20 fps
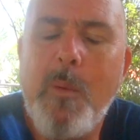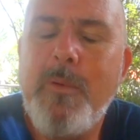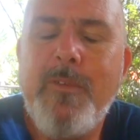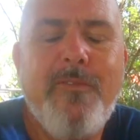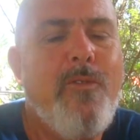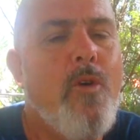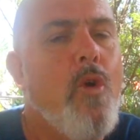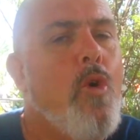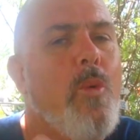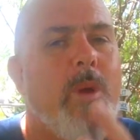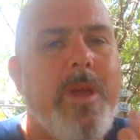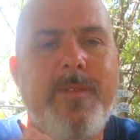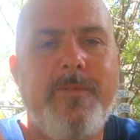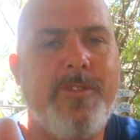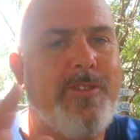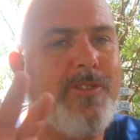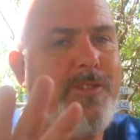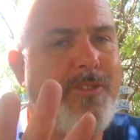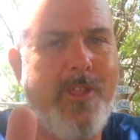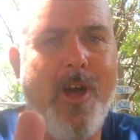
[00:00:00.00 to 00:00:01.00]
before we
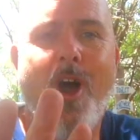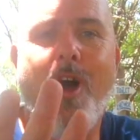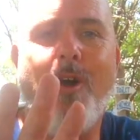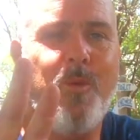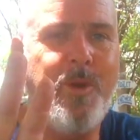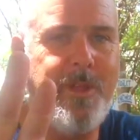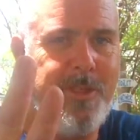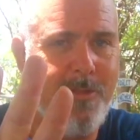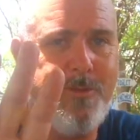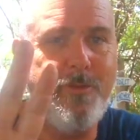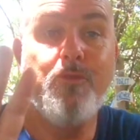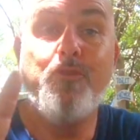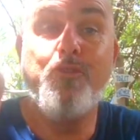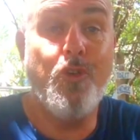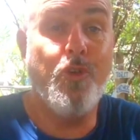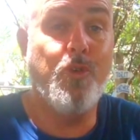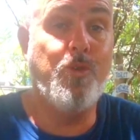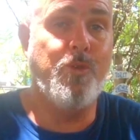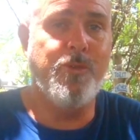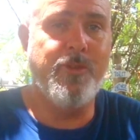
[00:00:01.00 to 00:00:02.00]
even start with
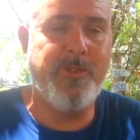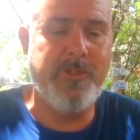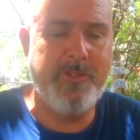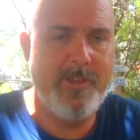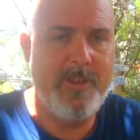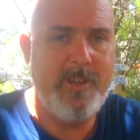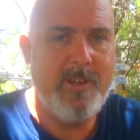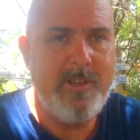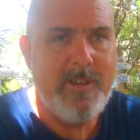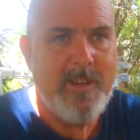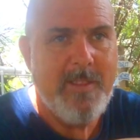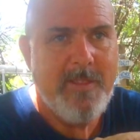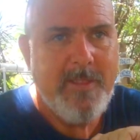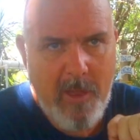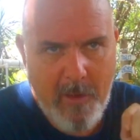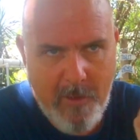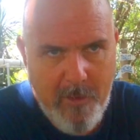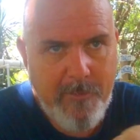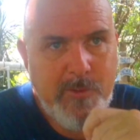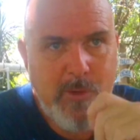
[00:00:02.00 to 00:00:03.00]
tools,
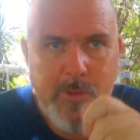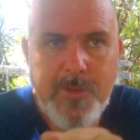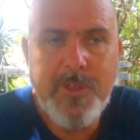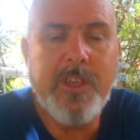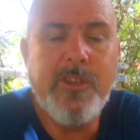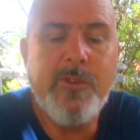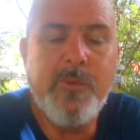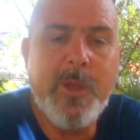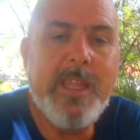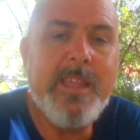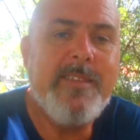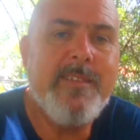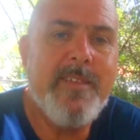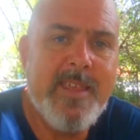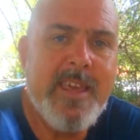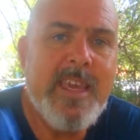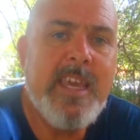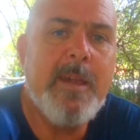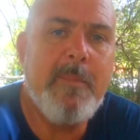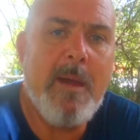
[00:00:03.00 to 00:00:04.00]
there are a few things we need to
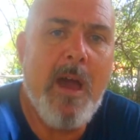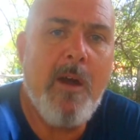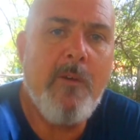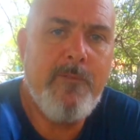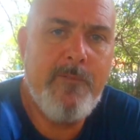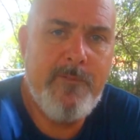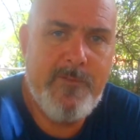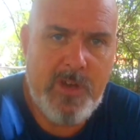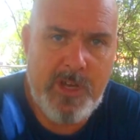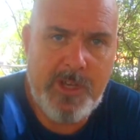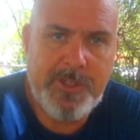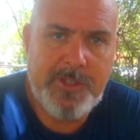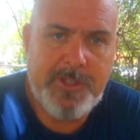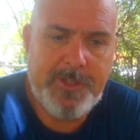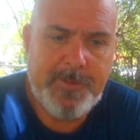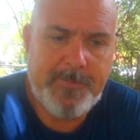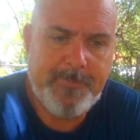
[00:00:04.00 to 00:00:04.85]
think about first.